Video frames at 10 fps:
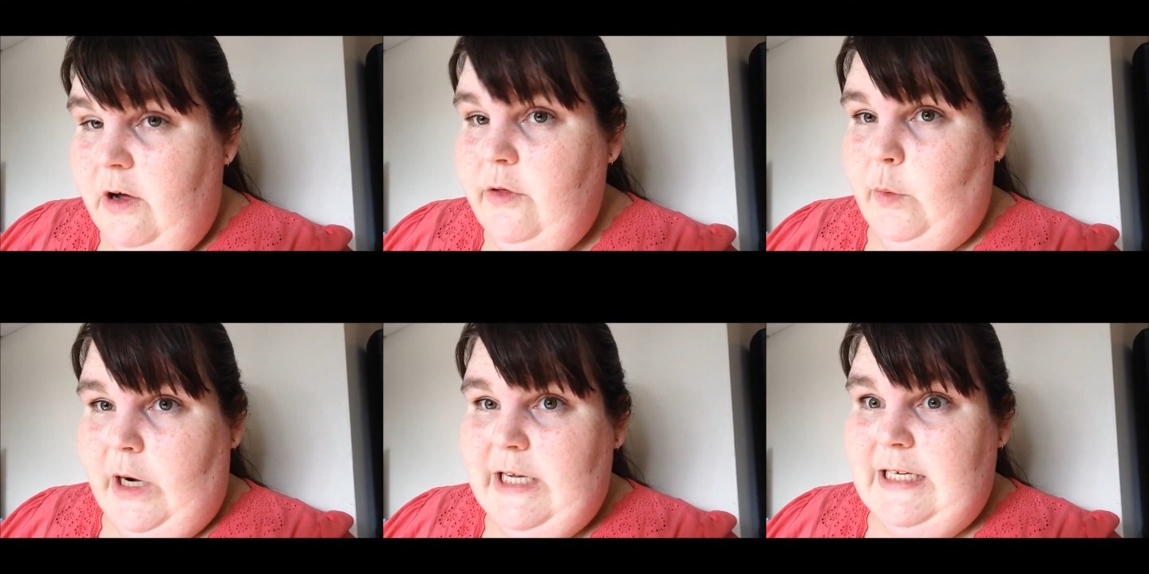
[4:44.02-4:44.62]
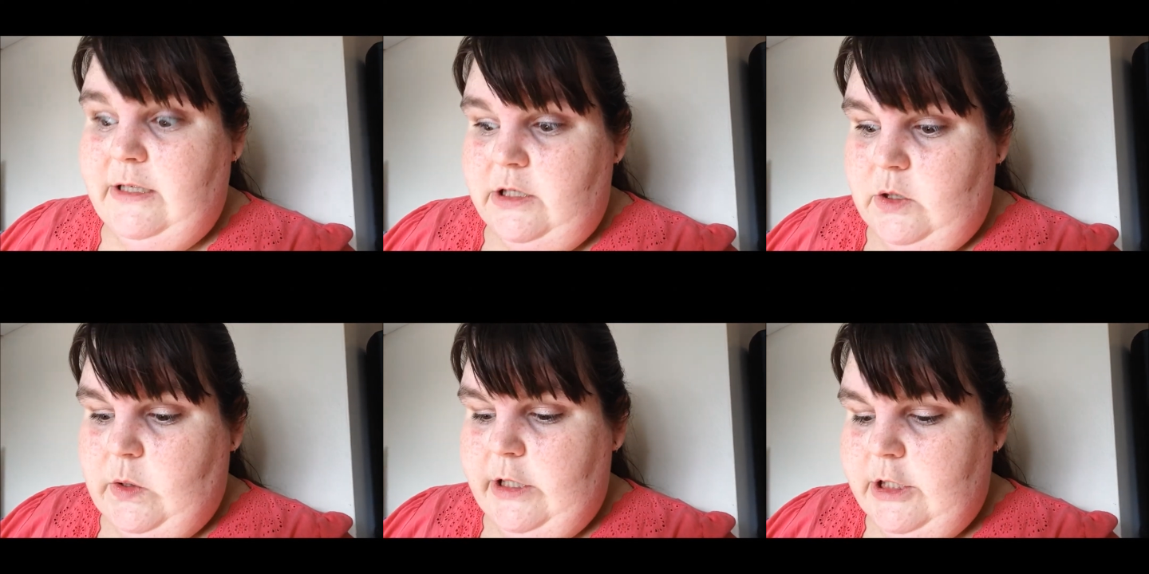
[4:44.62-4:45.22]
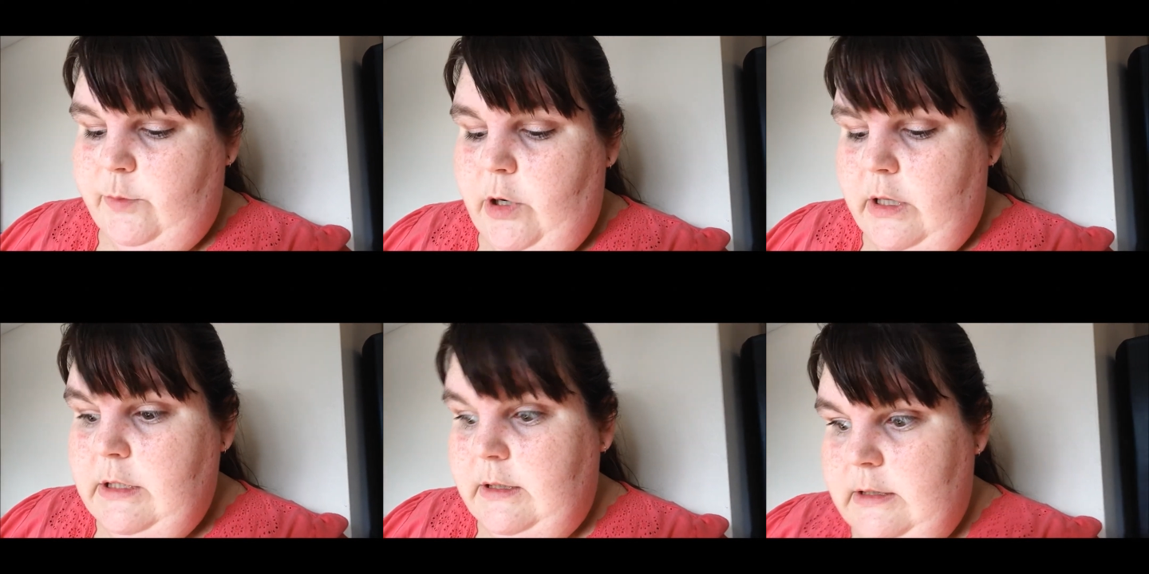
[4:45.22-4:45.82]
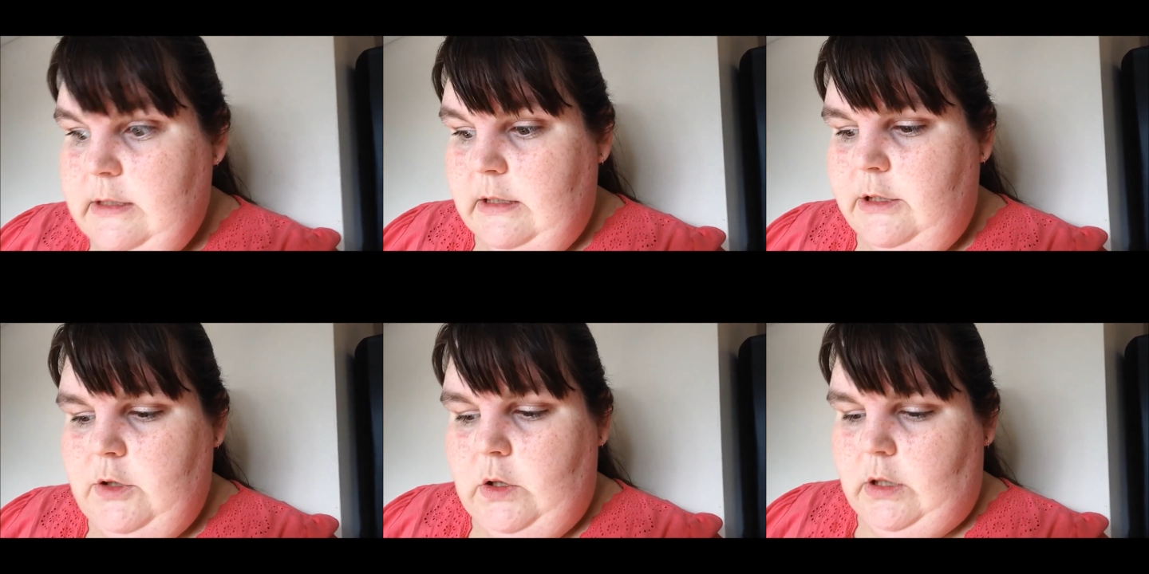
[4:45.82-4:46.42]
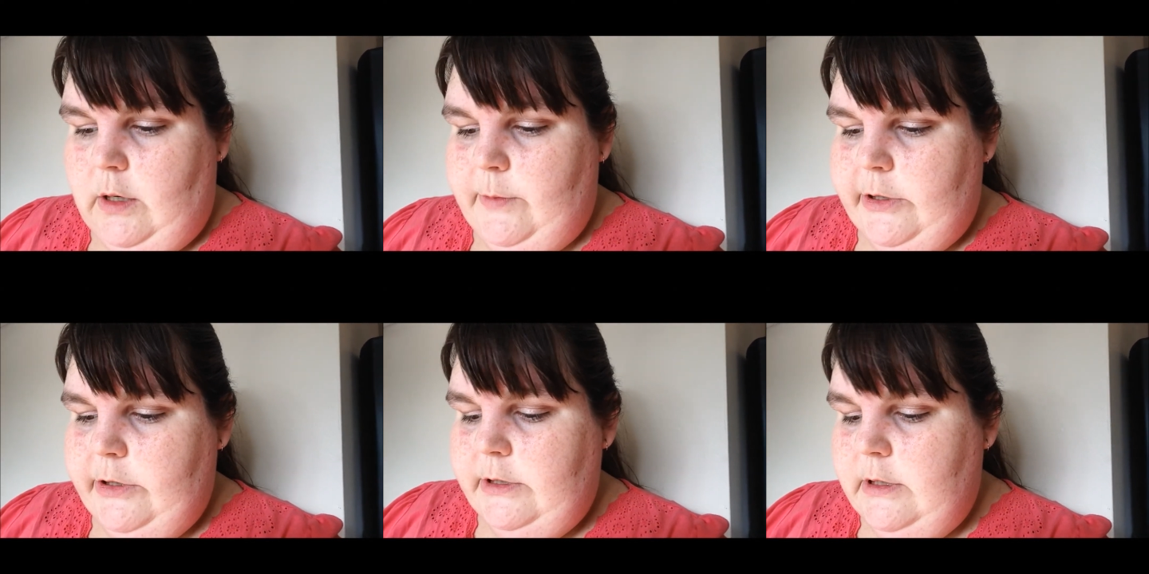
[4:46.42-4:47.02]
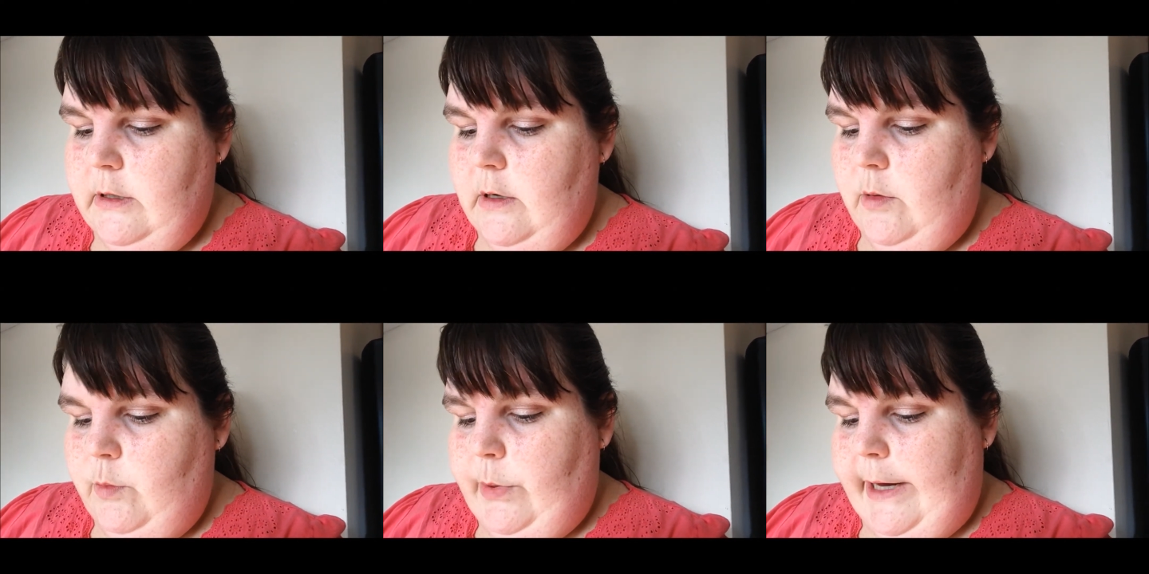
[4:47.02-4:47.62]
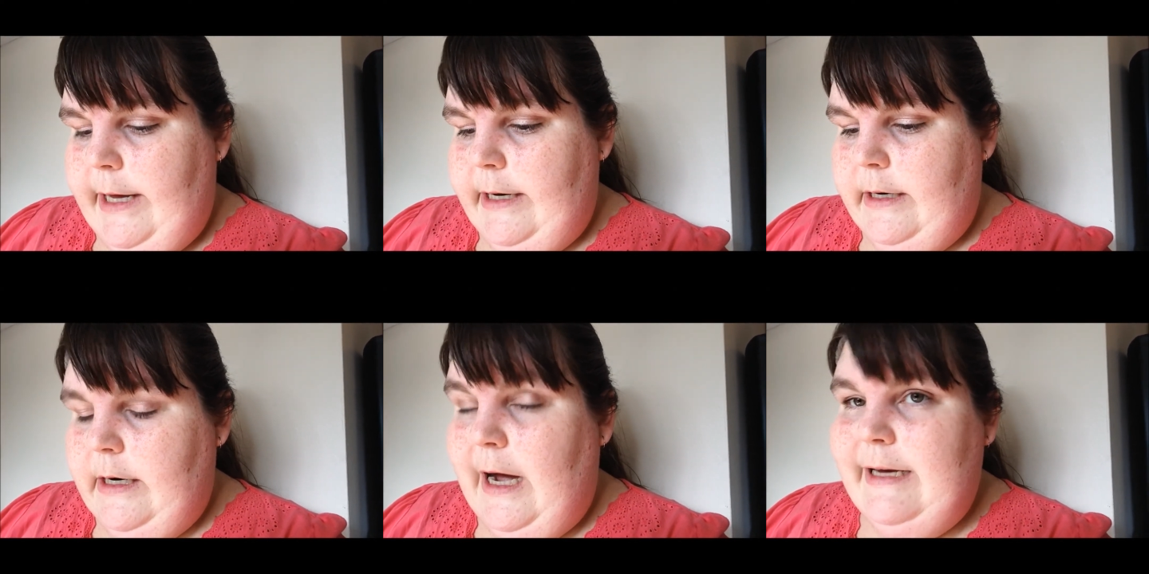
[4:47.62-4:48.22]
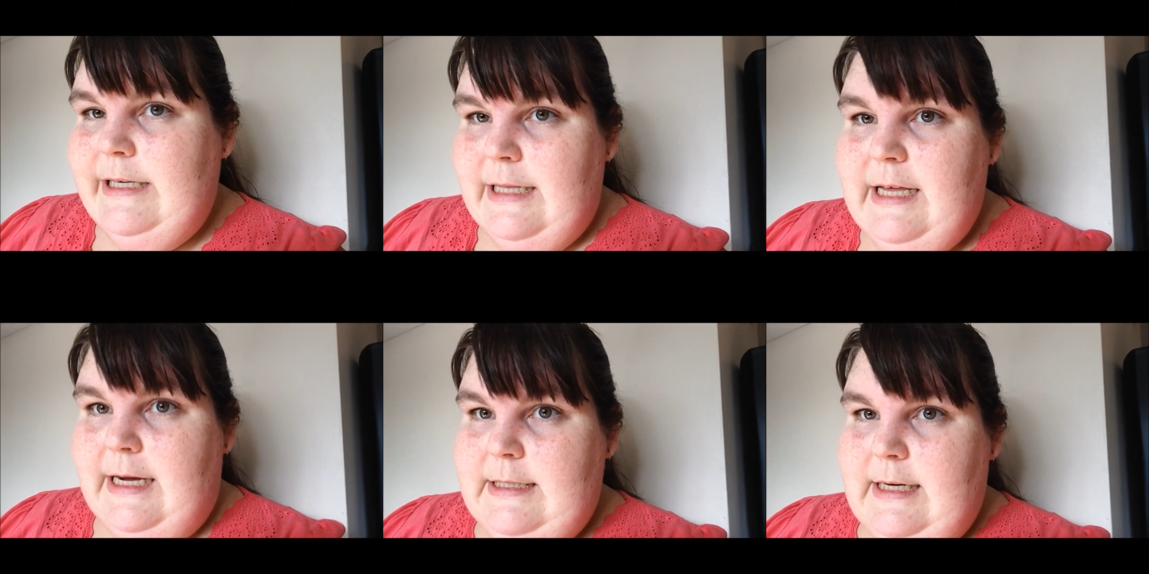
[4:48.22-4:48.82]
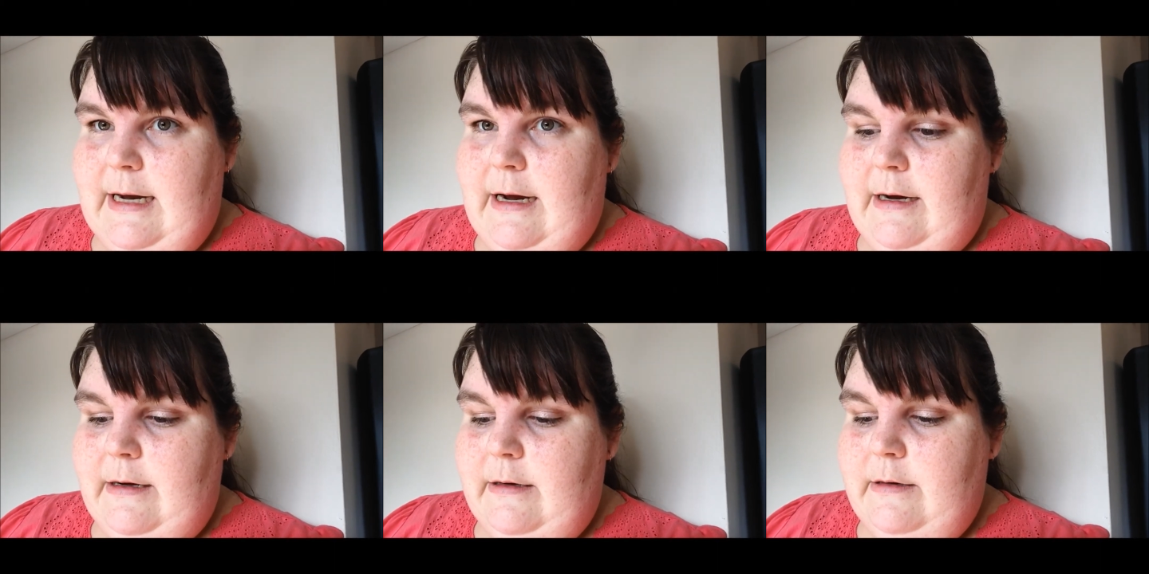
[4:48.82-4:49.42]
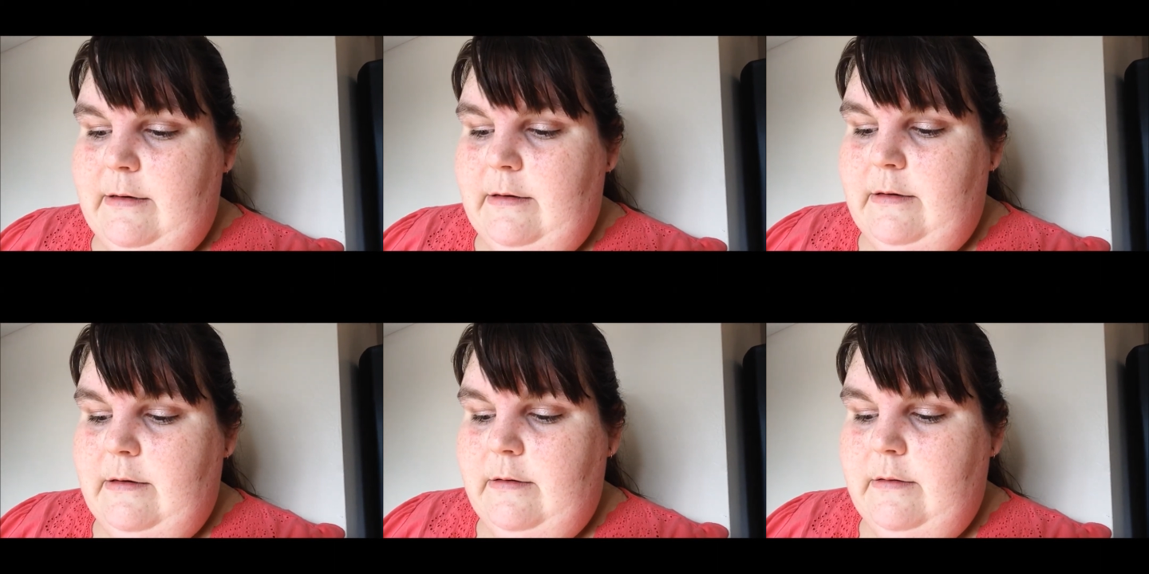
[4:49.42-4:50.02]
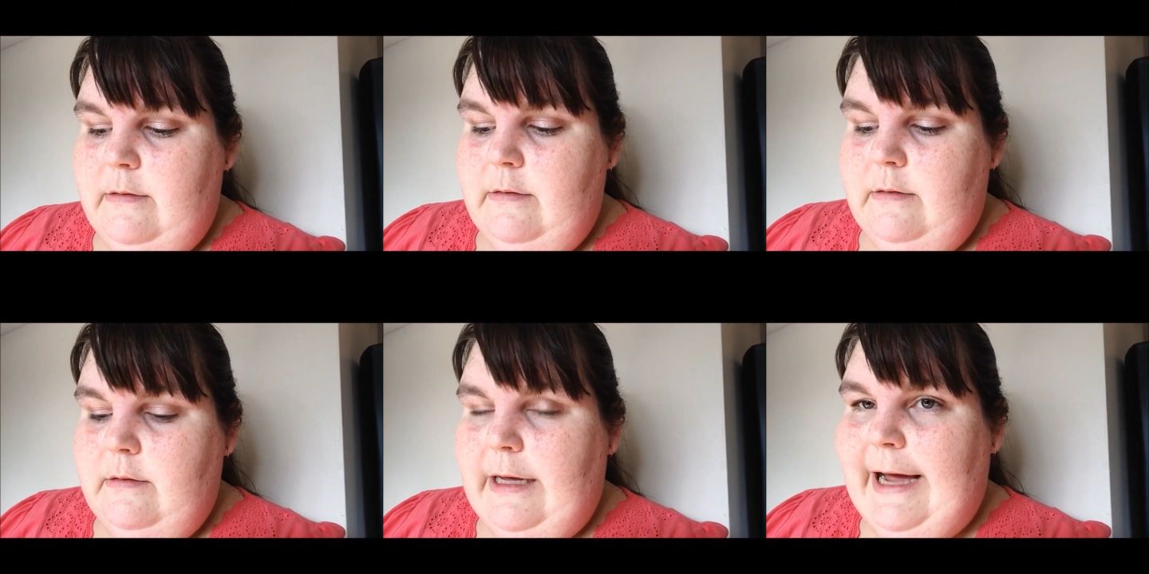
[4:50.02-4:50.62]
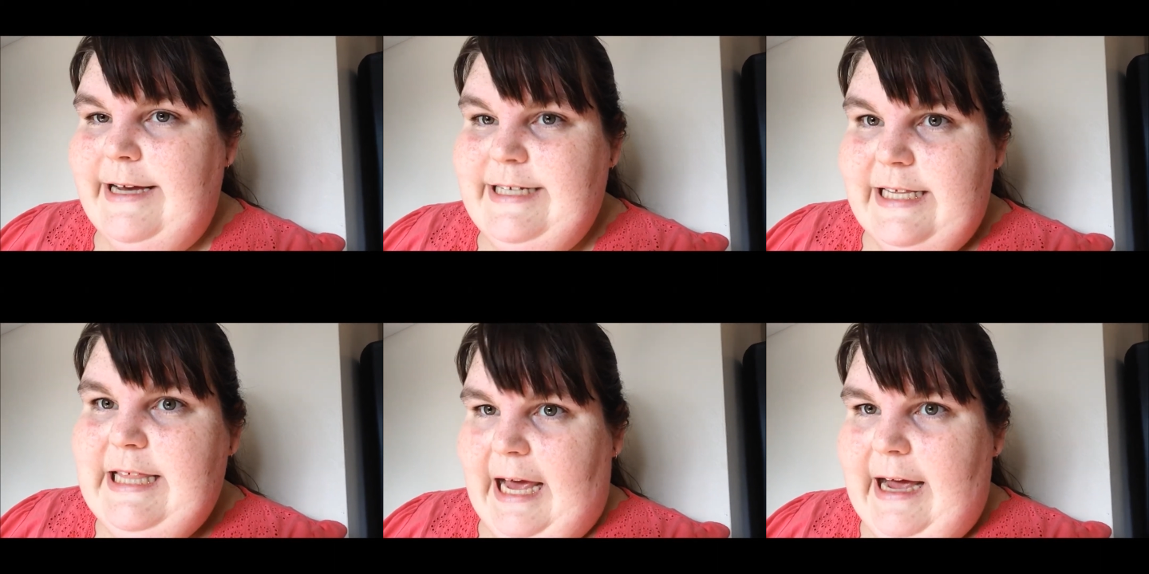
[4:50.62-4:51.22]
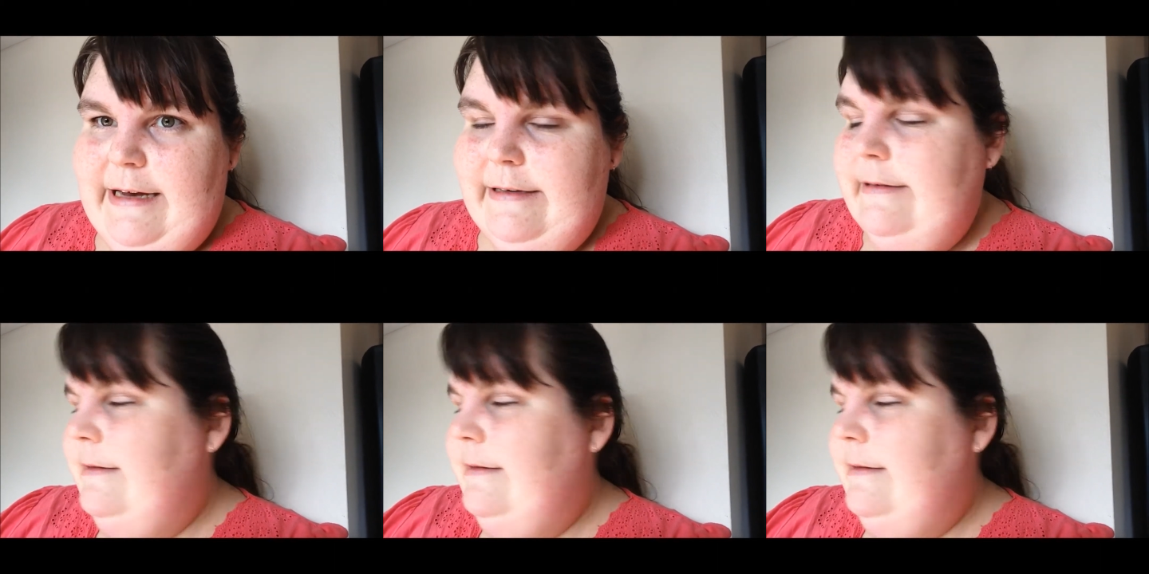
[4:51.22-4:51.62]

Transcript: the walking in the store. So probably easily two kilometers. But I did that today. Like I did that.